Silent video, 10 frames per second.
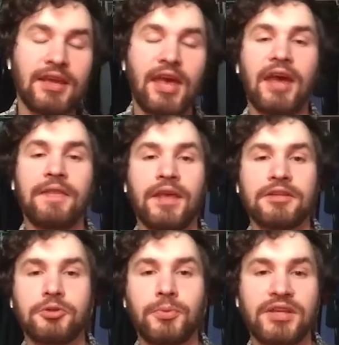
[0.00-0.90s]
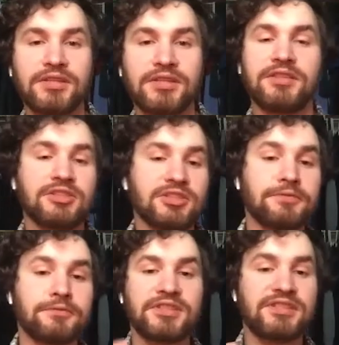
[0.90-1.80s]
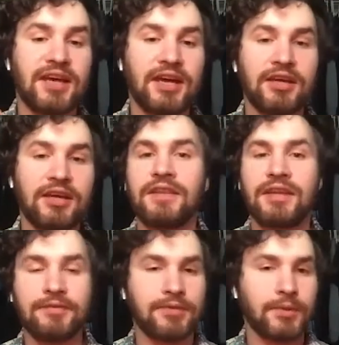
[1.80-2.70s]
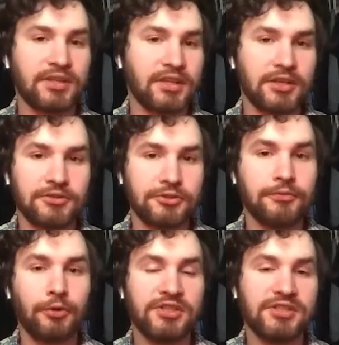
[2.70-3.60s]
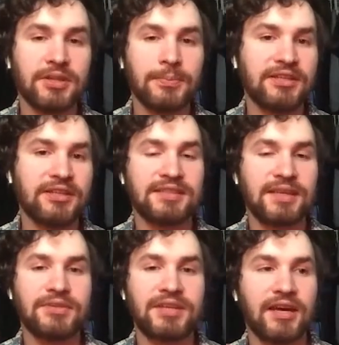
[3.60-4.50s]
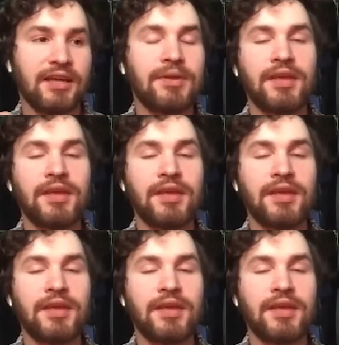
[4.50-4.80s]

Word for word: And then you basically can just freestyle, and then everybody hears your voice and the beat at the same time.